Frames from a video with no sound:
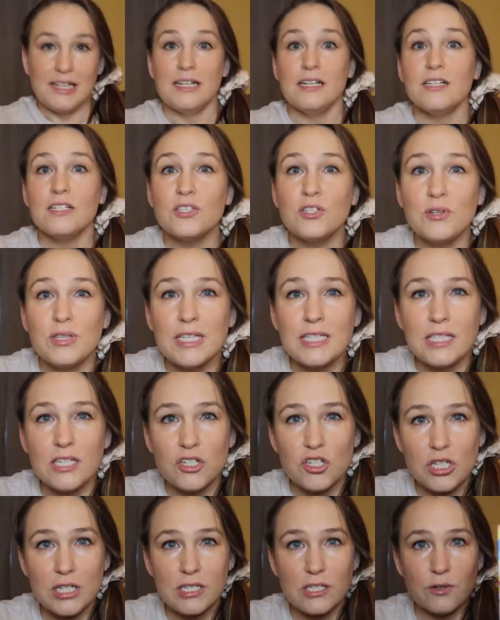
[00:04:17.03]
So this
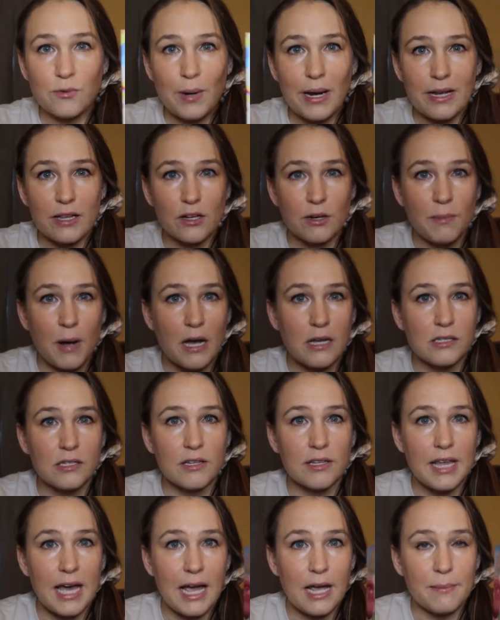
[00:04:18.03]
is just a regular
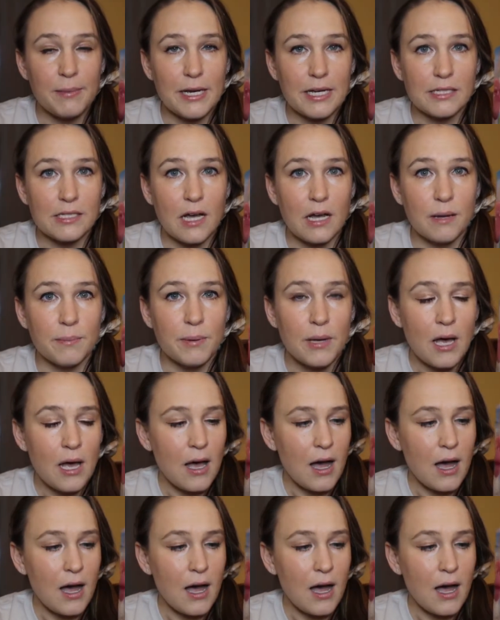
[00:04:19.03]
puzzle that I picked up.